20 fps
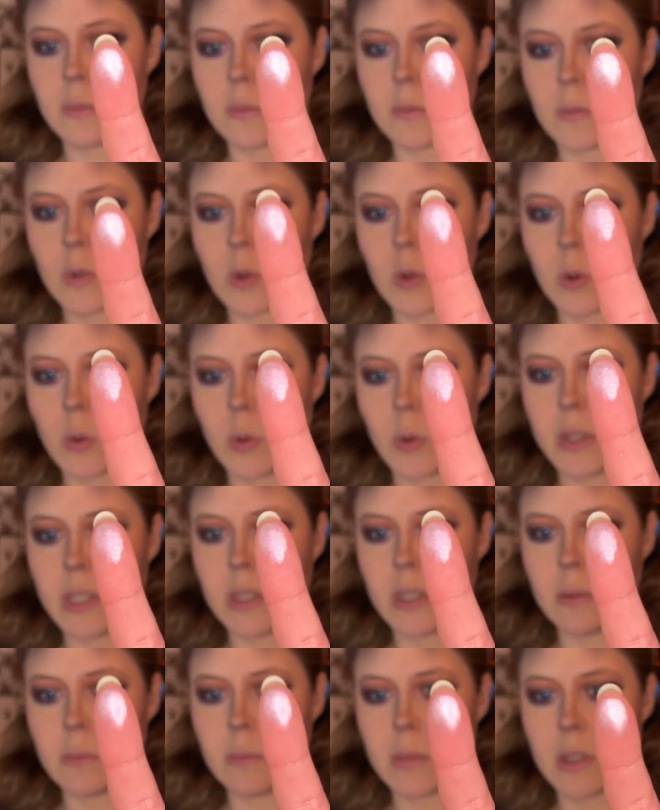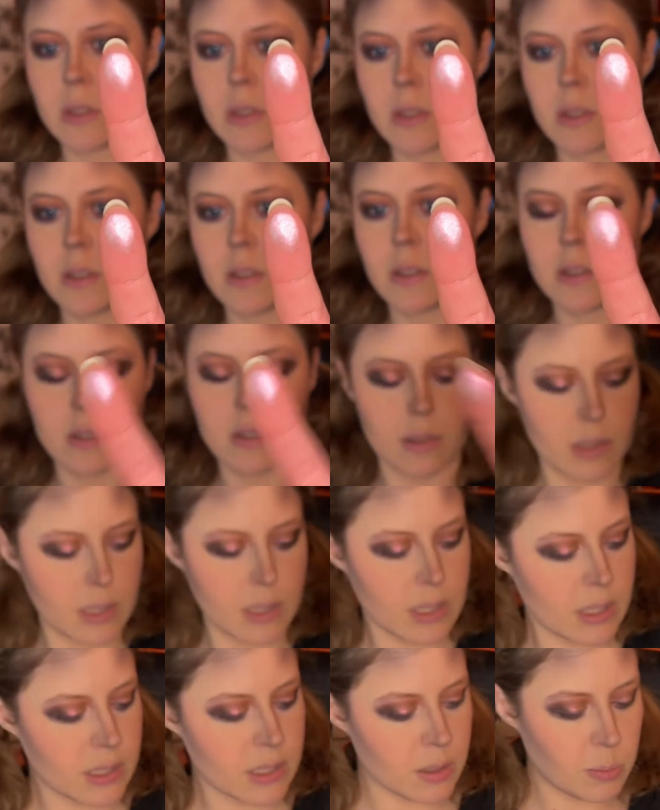cream than
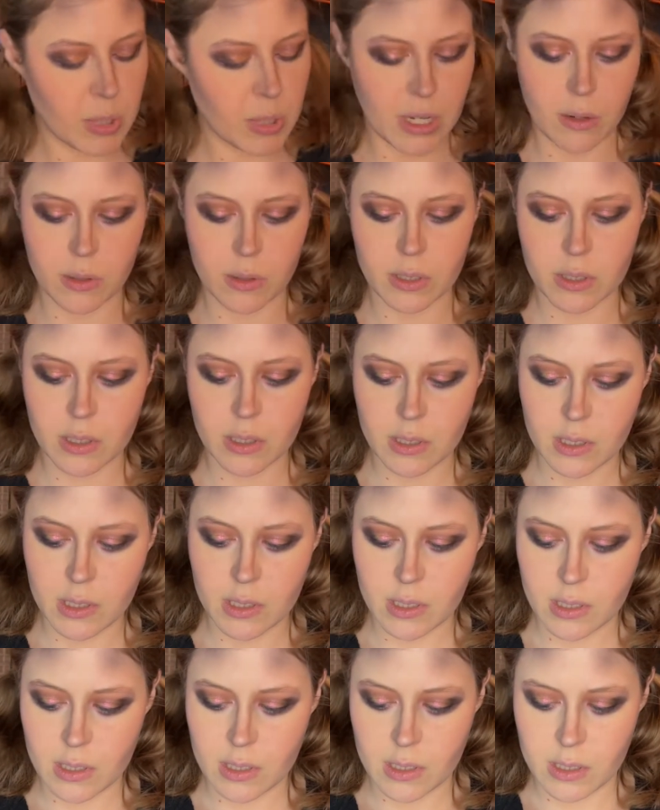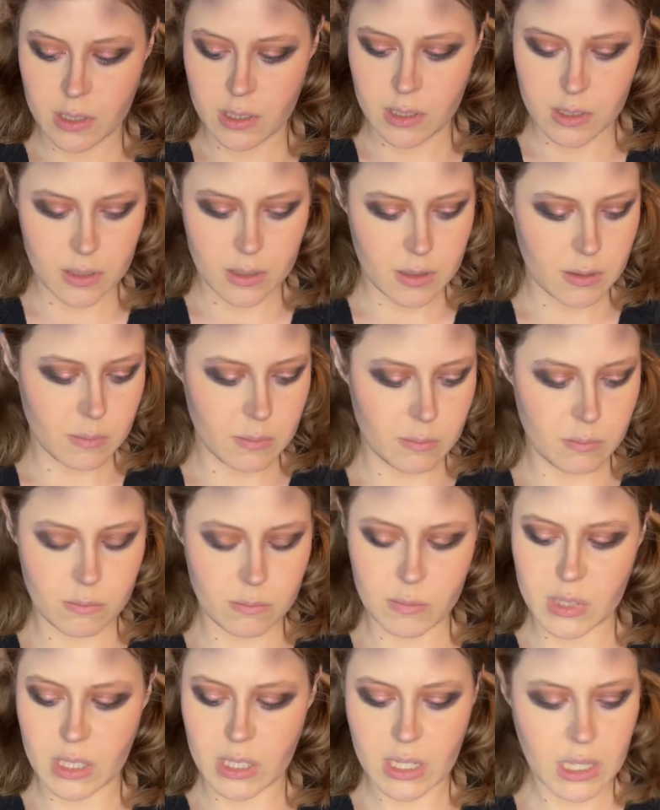it is a powder,
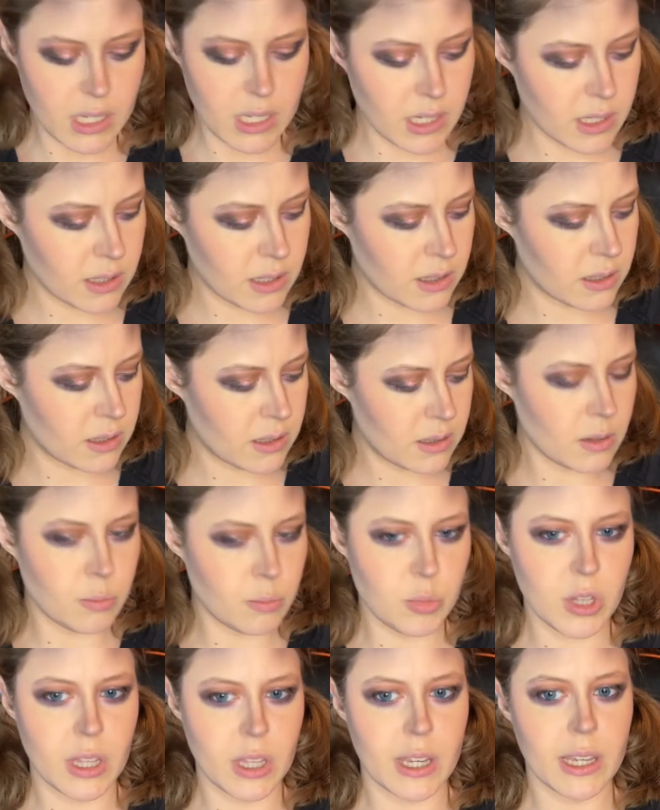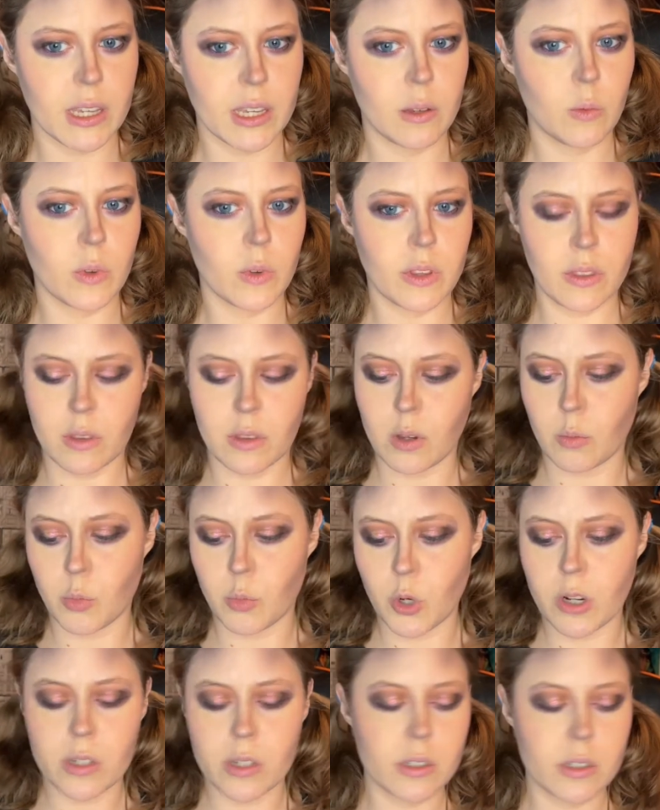but I can apply it with a
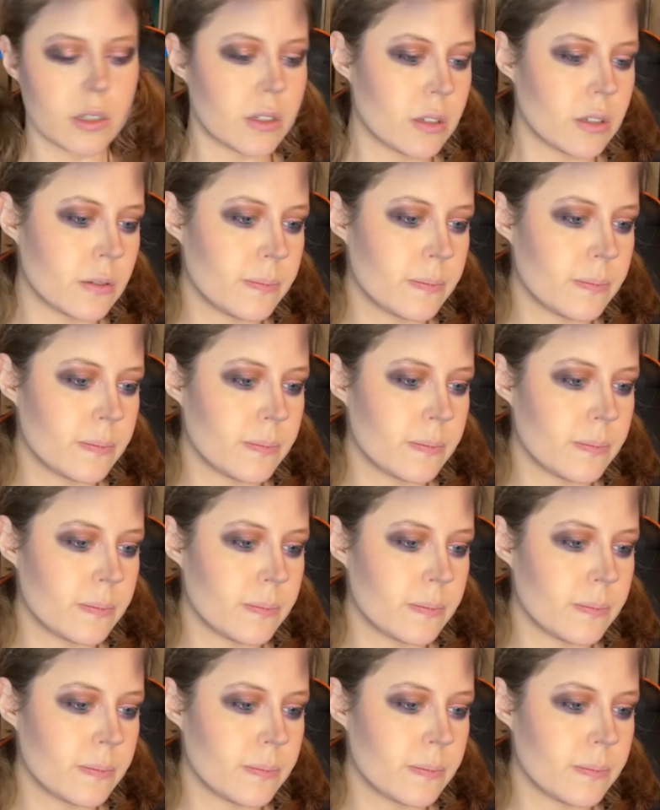brush.